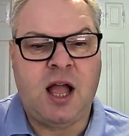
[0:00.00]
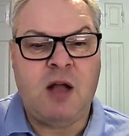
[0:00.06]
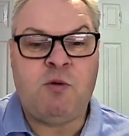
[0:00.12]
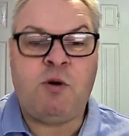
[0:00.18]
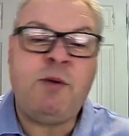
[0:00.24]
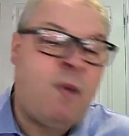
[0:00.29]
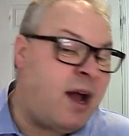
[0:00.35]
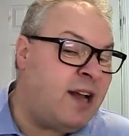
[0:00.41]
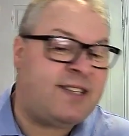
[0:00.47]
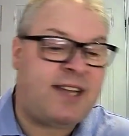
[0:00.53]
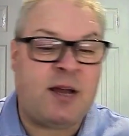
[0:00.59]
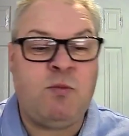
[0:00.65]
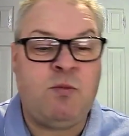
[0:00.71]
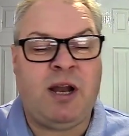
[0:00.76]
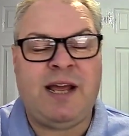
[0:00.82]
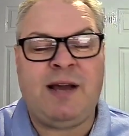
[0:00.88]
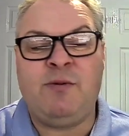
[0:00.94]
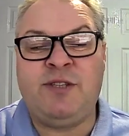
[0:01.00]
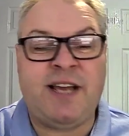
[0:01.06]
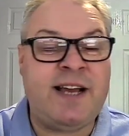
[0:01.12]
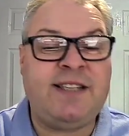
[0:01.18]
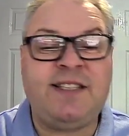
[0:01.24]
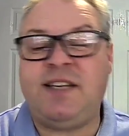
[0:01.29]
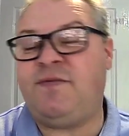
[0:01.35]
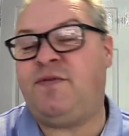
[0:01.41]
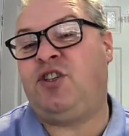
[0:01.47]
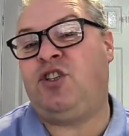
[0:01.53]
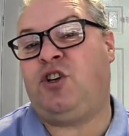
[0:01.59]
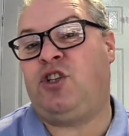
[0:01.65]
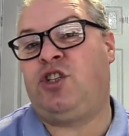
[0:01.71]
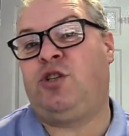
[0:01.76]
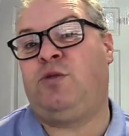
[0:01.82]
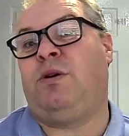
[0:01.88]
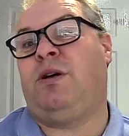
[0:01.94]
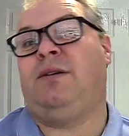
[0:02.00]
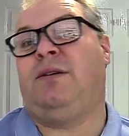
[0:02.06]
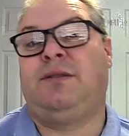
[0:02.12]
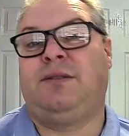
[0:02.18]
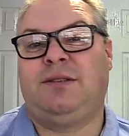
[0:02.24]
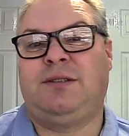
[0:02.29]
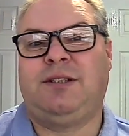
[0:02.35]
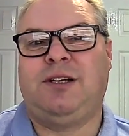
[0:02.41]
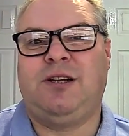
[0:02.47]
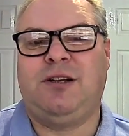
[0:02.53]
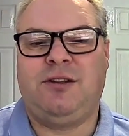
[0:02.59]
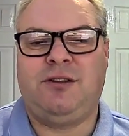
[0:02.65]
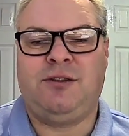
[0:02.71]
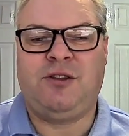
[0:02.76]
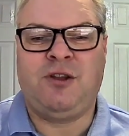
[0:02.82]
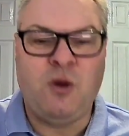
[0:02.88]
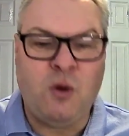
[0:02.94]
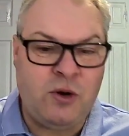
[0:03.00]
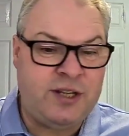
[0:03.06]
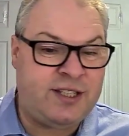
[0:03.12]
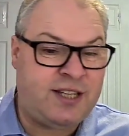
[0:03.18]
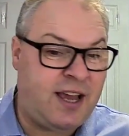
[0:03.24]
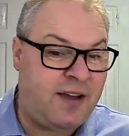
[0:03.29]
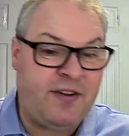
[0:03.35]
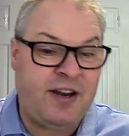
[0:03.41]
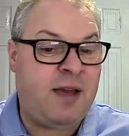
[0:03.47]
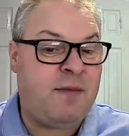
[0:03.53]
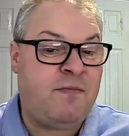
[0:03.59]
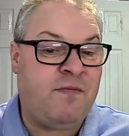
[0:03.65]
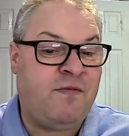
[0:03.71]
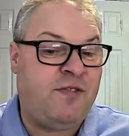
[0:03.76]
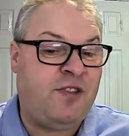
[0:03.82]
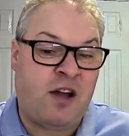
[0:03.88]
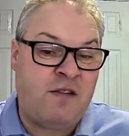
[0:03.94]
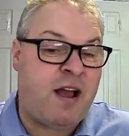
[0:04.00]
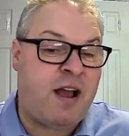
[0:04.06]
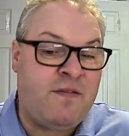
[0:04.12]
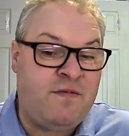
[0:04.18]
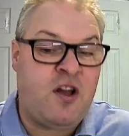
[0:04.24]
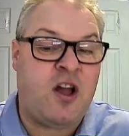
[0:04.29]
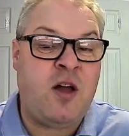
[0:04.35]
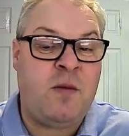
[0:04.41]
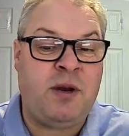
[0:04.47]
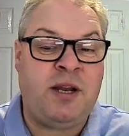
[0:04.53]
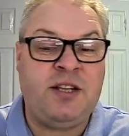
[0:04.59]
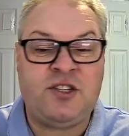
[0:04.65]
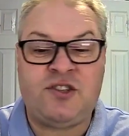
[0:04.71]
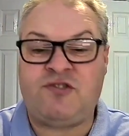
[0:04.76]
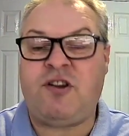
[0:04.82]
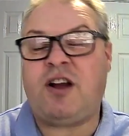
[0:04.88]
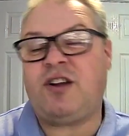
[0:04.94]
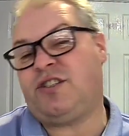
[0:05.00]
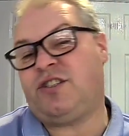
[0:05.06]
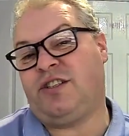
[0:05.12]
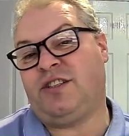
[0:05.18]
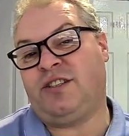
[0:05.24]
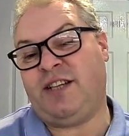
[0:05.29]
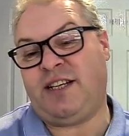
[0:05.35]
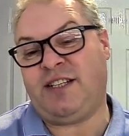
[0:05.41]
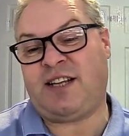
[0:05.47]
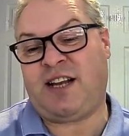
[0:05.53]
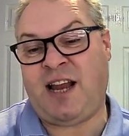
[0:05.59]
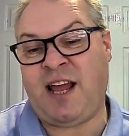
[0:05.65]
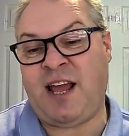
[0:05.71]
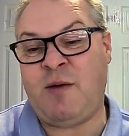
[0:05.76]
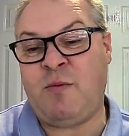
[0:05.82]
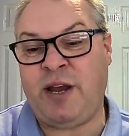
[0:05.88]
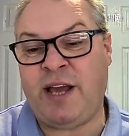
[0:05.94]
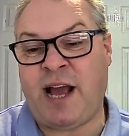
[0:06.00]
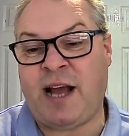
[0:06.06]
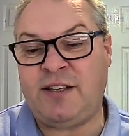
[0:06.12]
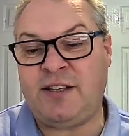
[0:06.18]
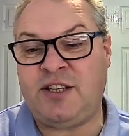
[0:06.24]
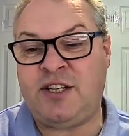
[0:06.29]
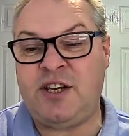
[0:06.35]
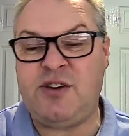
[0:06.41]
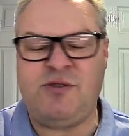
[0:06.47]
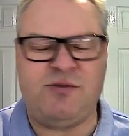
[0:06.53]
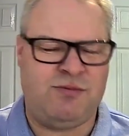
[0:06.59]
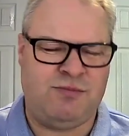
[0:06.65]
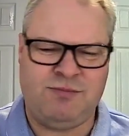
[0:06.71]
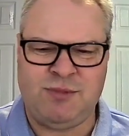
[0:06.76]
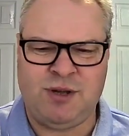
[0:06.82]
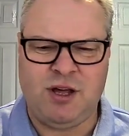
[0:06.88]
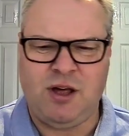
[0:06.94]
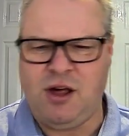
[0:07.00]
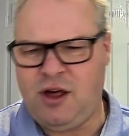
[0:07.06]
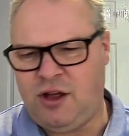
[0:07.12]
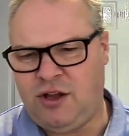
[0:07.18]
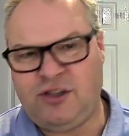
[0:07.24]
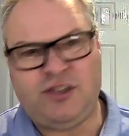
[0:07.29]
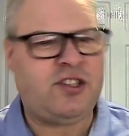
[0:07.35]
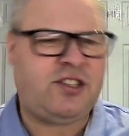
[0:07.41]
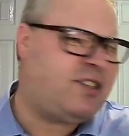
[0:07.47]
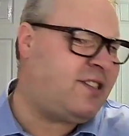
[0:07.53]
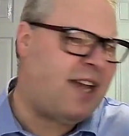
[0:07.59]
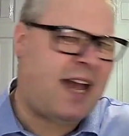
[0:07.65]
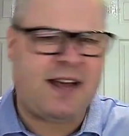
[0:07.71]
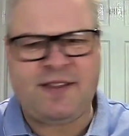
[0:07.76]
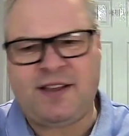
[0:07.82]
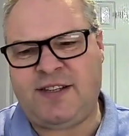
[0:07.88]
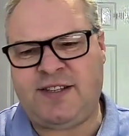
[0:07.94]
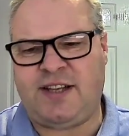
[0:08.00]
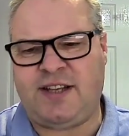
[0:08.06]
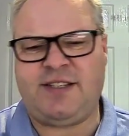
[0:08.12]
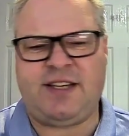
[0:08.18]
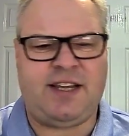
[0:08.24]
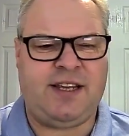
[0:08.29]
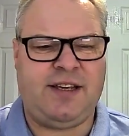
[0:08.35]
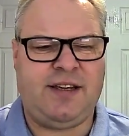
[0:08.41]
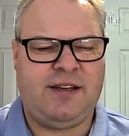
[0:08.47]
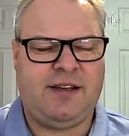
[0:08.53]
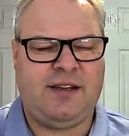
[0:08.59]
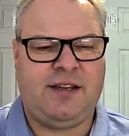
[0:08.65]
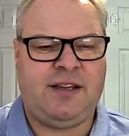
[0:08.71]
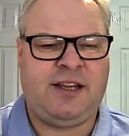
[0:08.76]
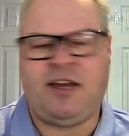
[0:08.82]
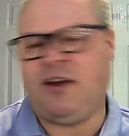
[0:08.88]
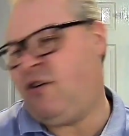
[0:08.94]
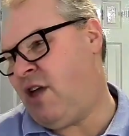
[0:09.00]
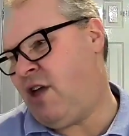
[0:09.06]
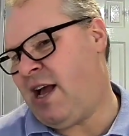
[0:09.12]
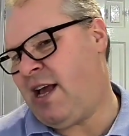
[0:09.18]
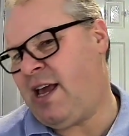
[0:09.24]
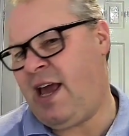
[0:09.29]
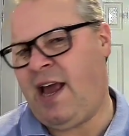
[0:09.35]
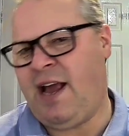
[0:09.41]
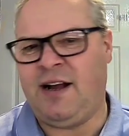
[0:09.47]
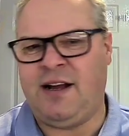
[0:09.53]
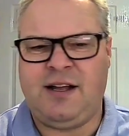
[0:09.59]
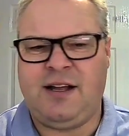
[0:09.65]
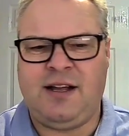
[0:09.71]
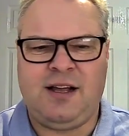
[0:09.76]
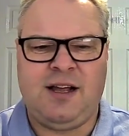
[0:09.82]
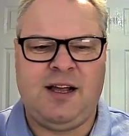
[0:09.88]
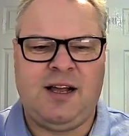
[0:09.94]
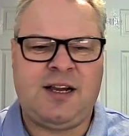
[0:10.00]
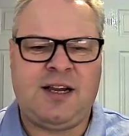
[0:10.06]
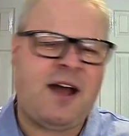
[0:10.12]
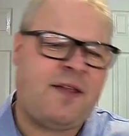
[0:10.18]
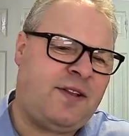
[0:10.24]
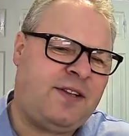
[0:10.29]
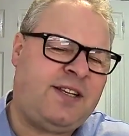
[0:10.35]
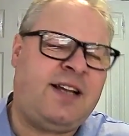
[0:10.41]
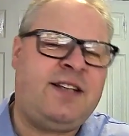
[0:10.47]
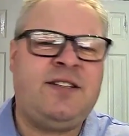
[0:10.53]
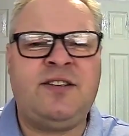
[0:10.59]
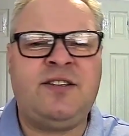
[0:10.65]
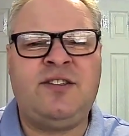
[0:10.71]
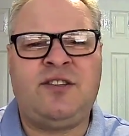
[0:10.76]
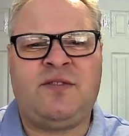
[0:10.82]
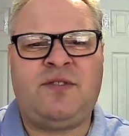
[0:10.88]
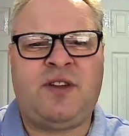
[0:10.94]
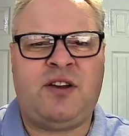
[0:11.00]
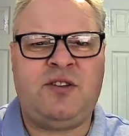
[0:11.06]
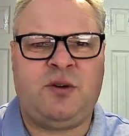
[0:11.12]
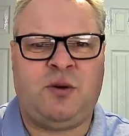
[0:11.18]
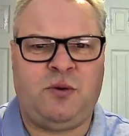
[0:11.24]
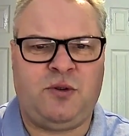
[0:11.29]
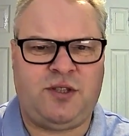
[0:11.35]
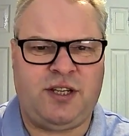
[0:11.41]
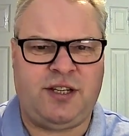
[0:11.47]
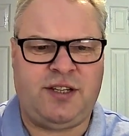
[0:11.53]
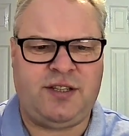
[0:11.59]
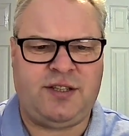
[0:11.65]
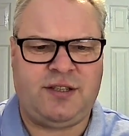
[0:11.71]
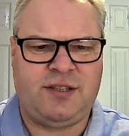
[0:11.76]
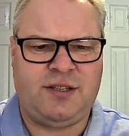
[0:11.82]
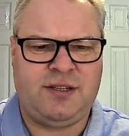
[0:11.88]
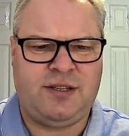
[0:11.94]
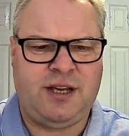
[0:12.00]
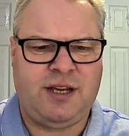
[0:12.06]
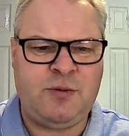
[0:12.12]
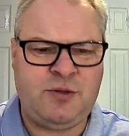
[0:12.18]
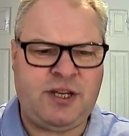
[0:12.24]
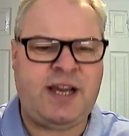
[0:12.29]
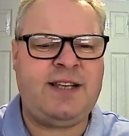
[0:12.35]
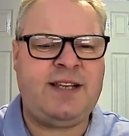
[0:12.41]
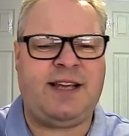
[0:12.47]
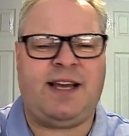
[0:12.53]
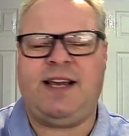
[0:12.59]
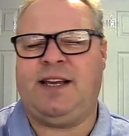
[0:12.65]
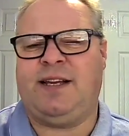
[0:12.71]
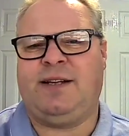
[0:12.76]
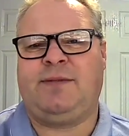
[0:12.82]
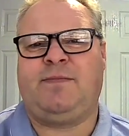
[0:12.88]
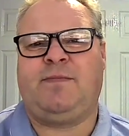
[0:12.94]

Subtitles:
We might say, well, it was easy for Joshua. The Lord has given him direct verbal instructions. It's clear what he had to do. Just attack this city, kill that king, cut the tendons of those horses. It was easy.